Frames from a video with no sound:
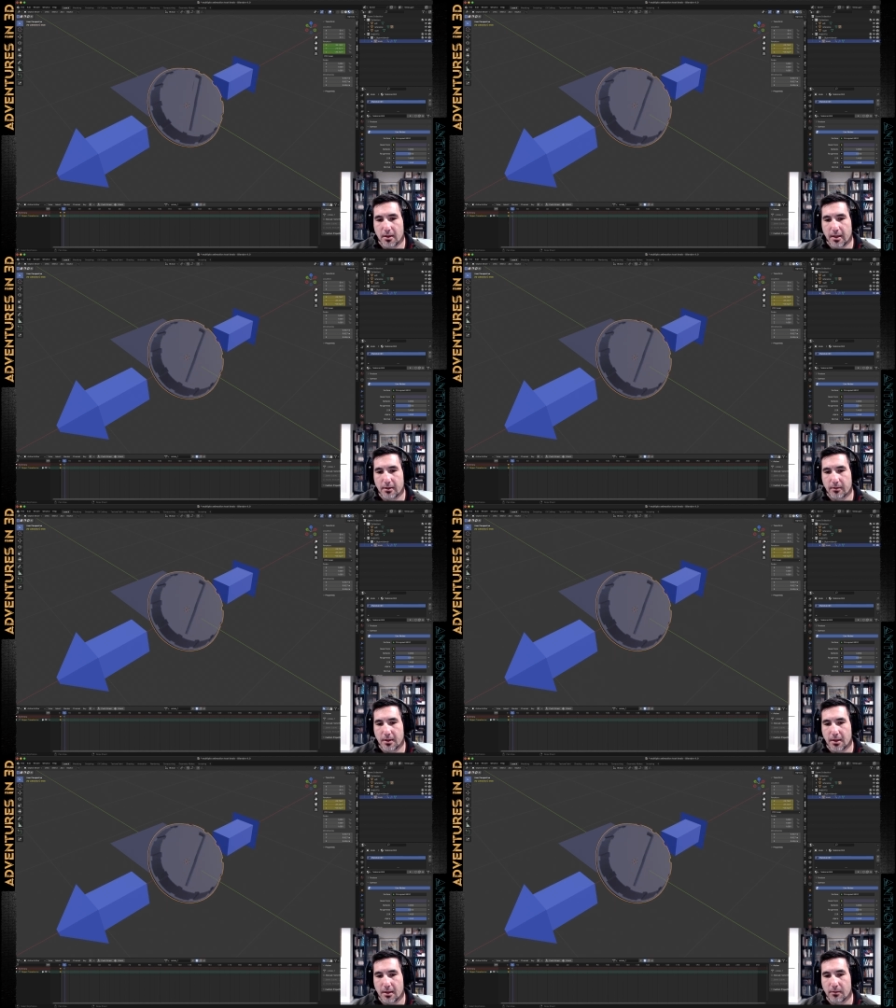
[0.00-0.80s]
I don't
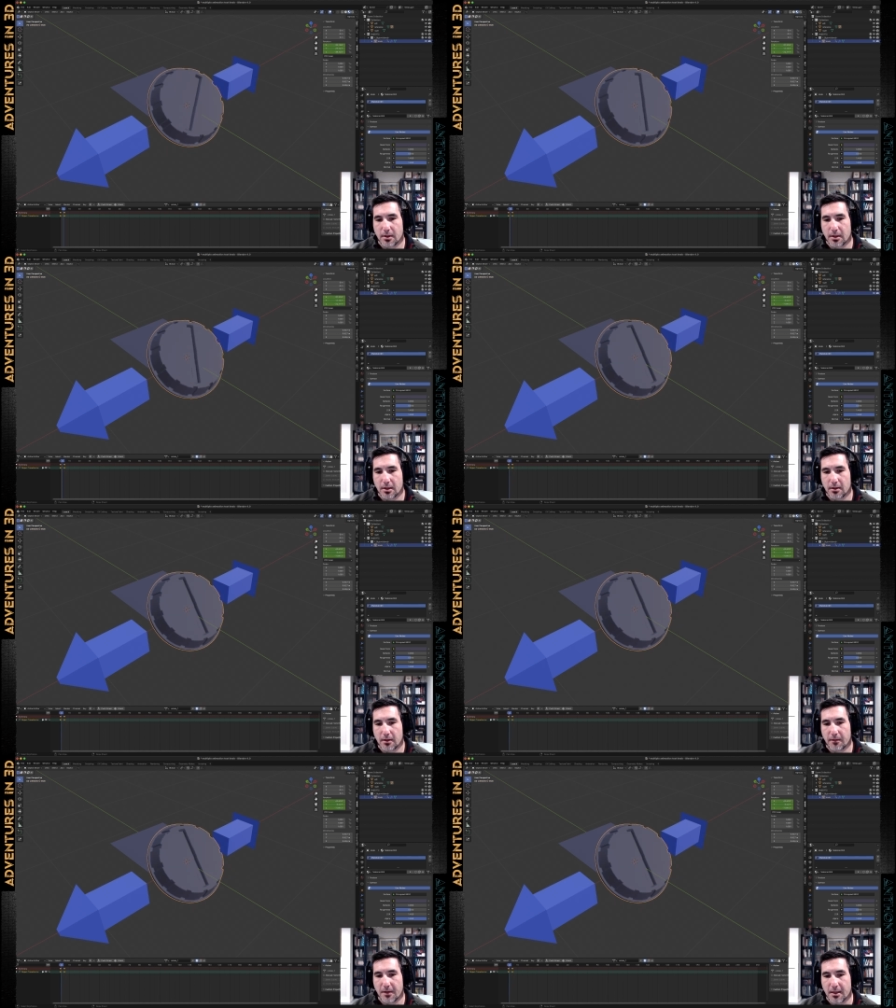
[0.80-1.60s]
think that really
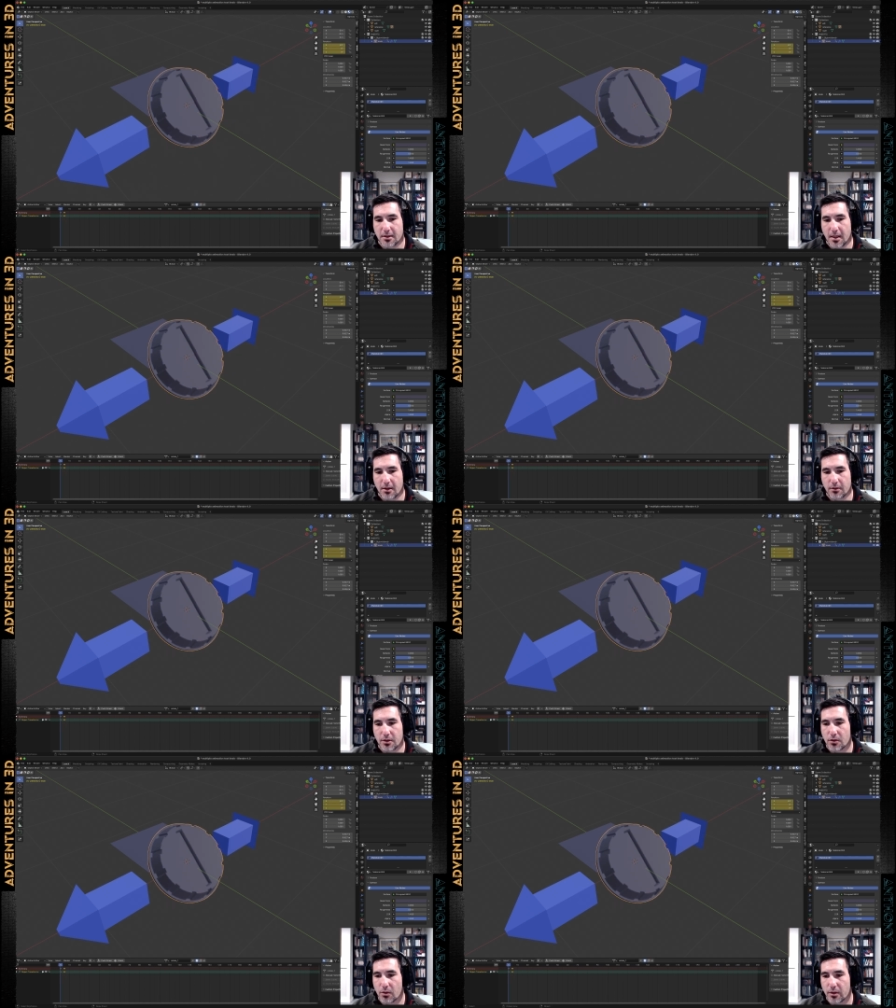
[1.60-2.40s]
affects our
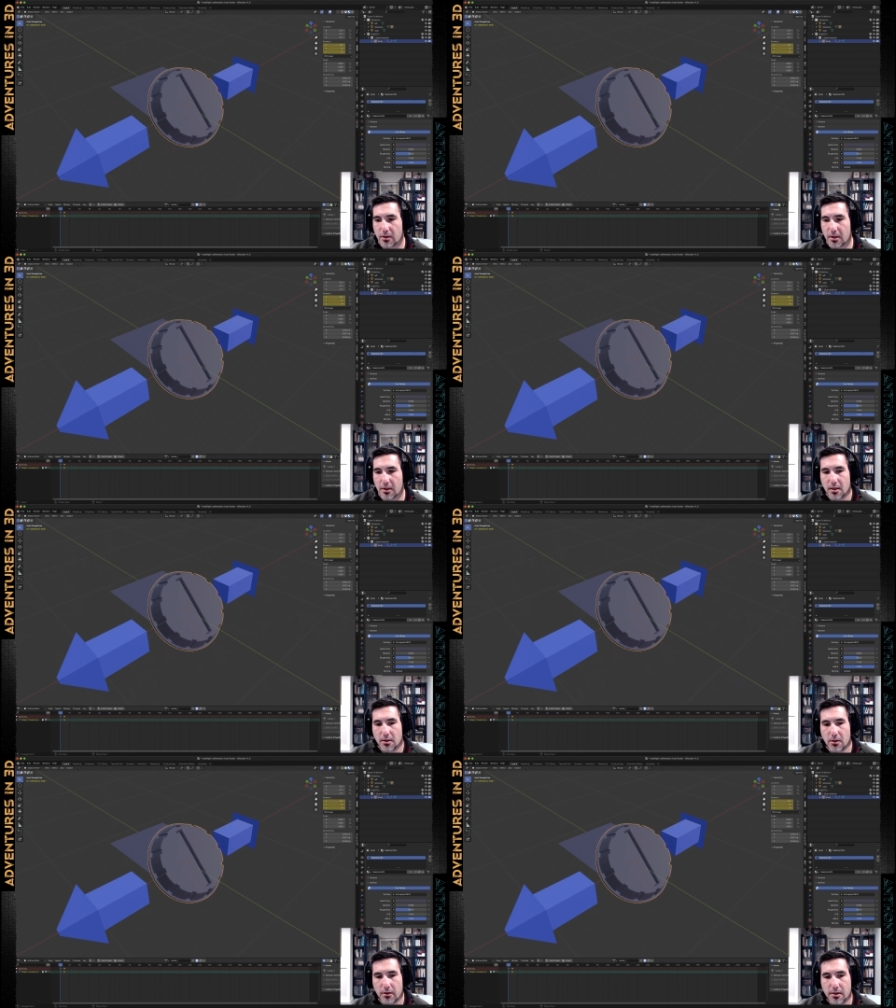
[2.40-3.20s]
tutorial here.
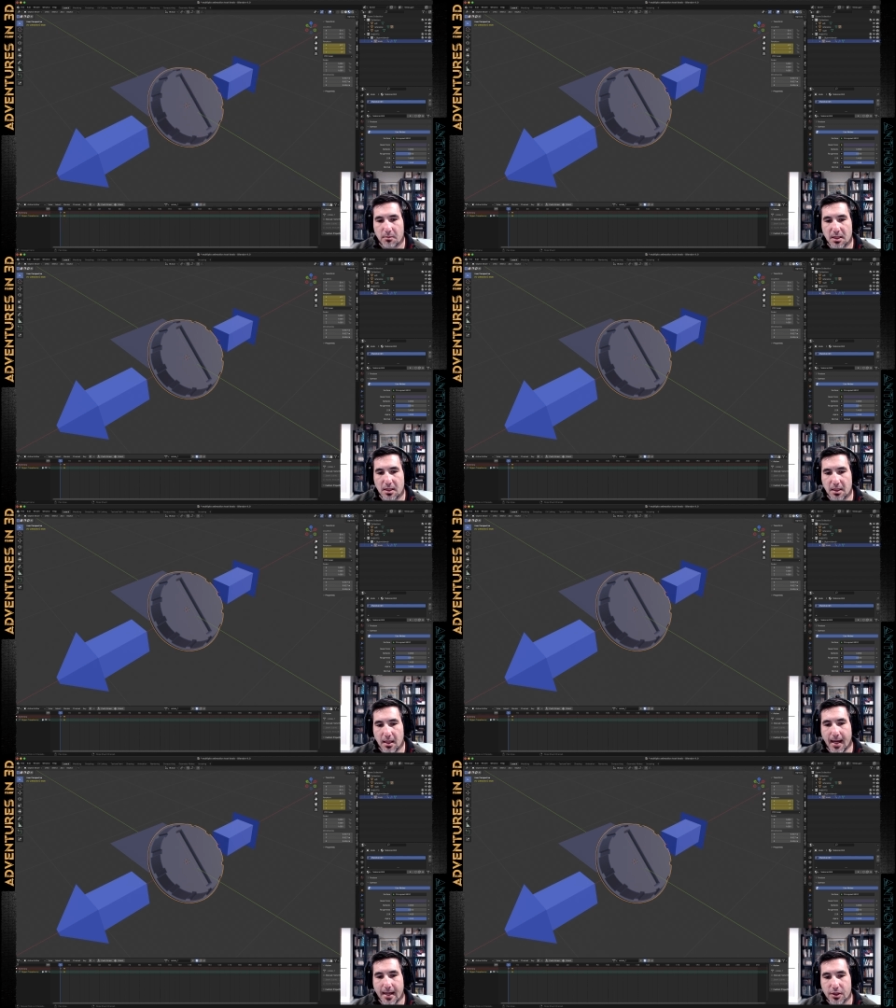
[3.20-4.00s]
Notice I'm in the
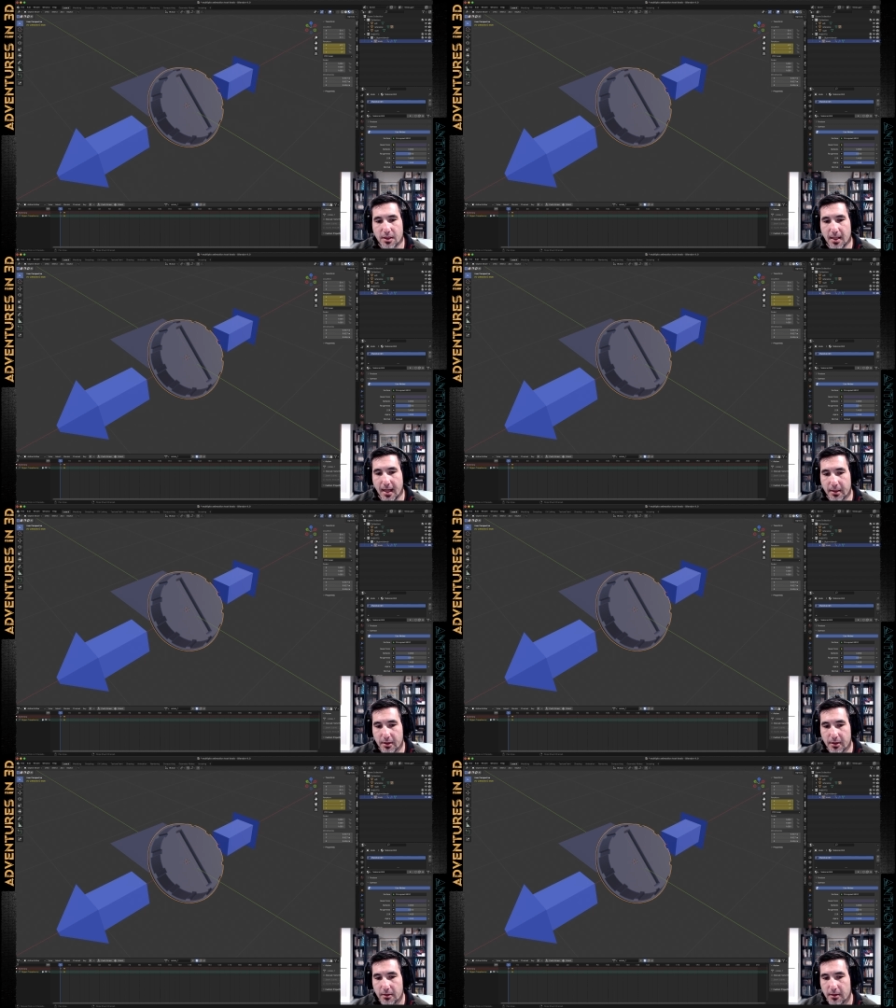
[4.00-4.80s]
action
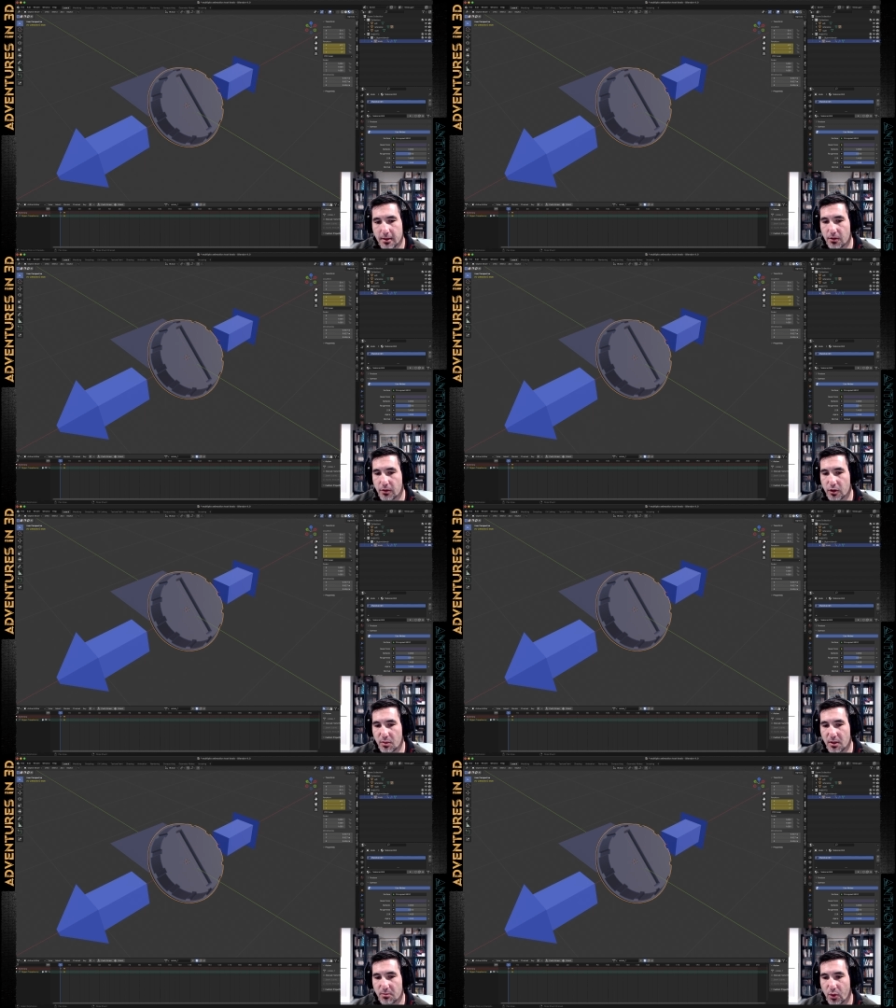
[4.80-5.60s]
editor. That's going to be
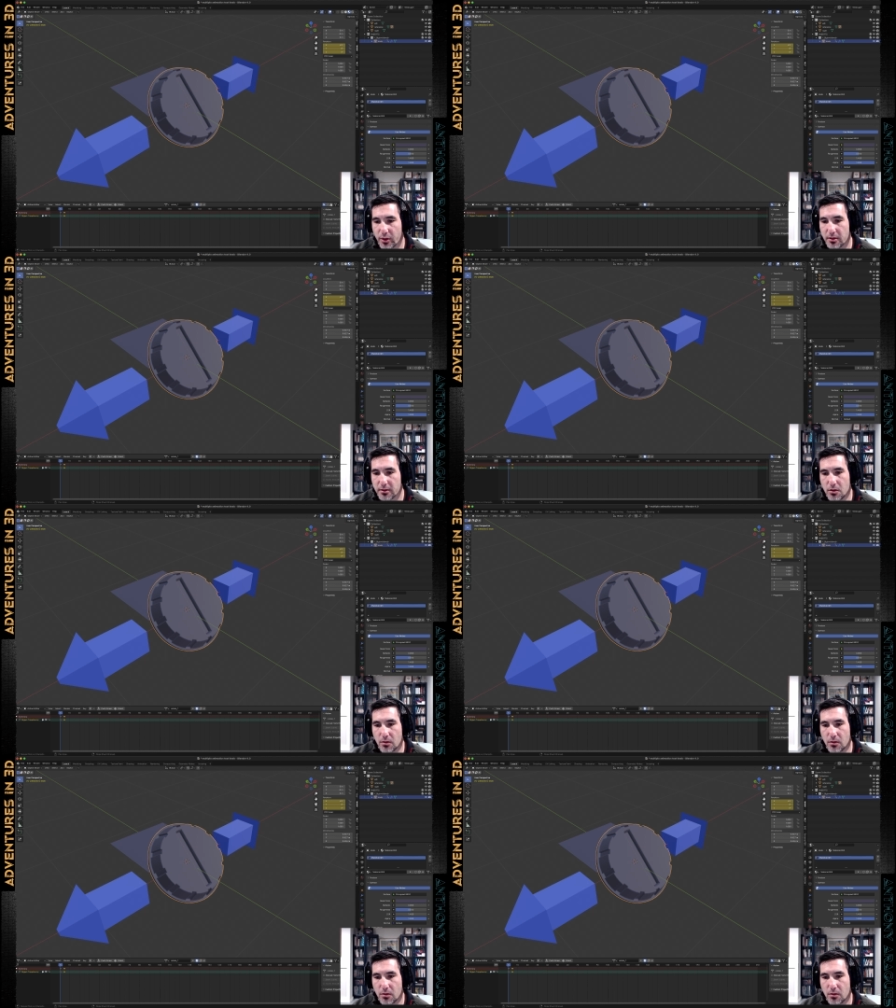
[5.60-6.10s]
important.